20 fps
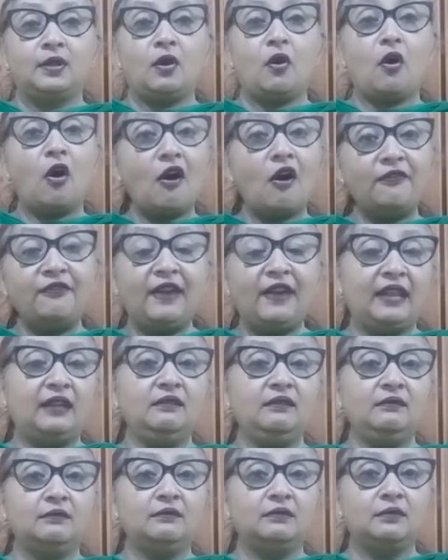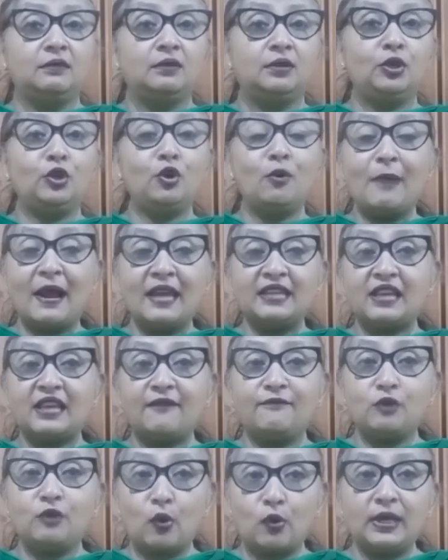Often you might
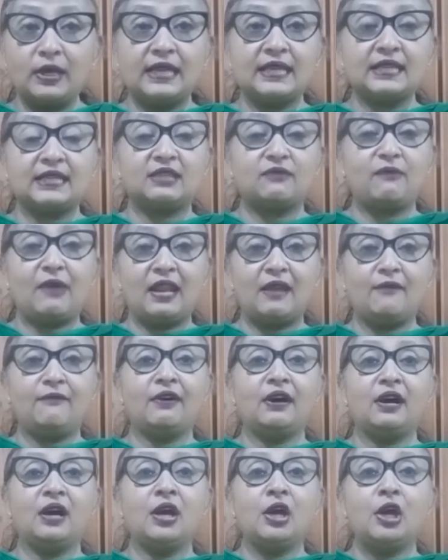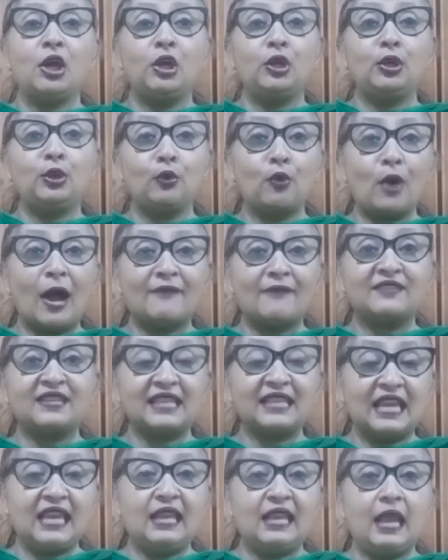have noticed whenever you have
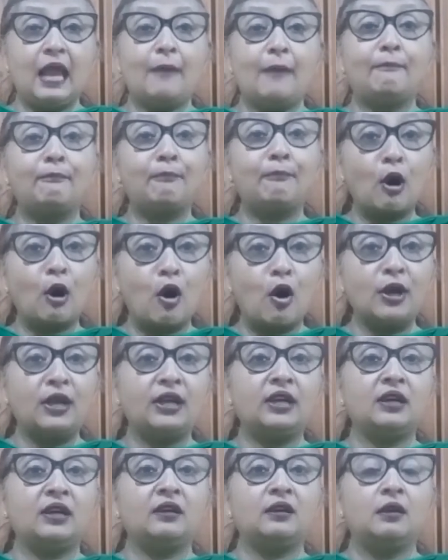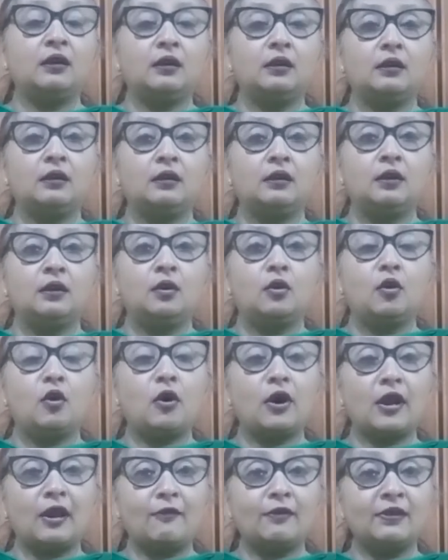seen a pond
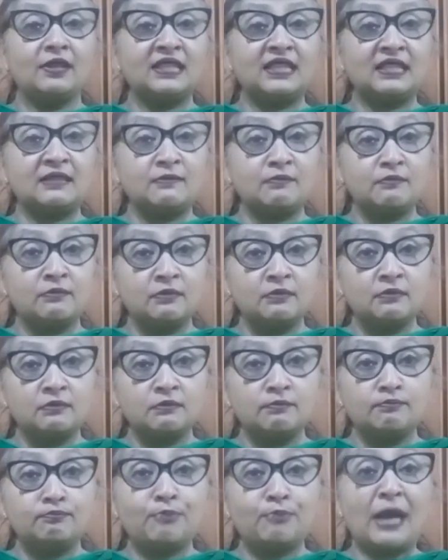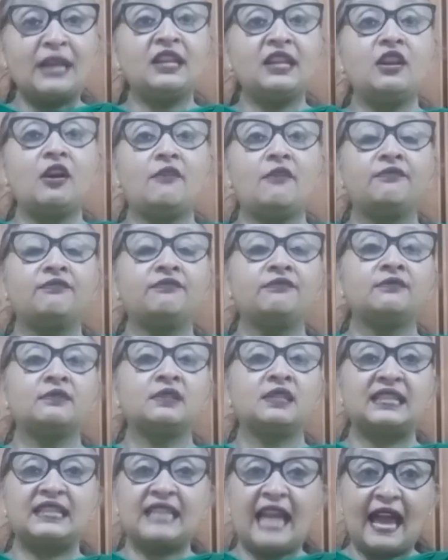or a puddle of
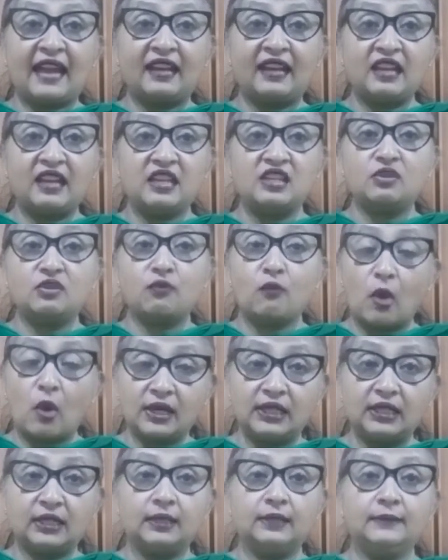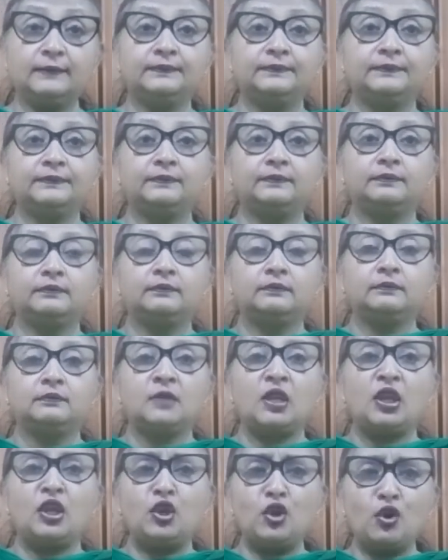stagnant water.
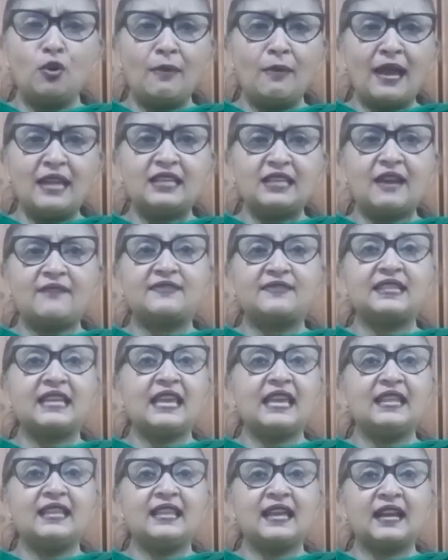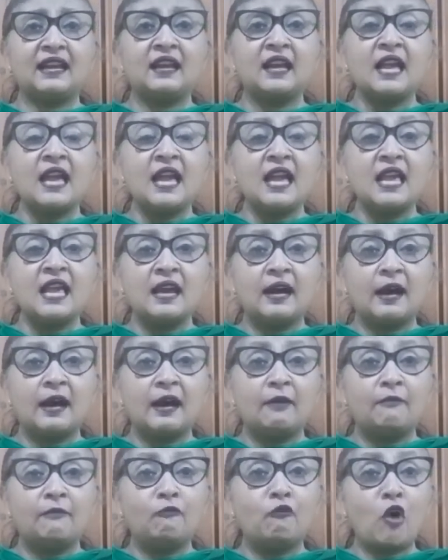You might have seen that
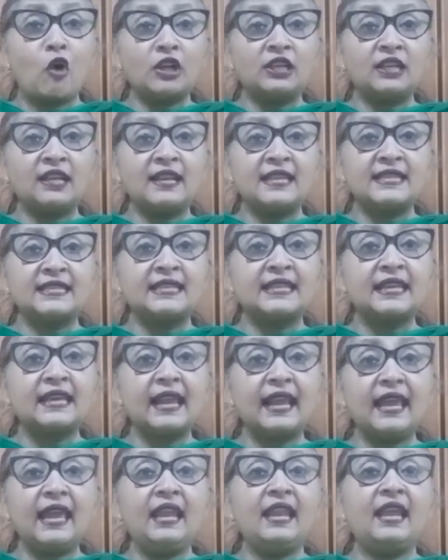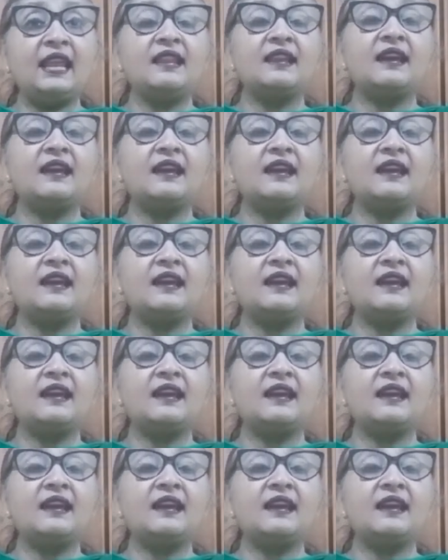uh, water is green in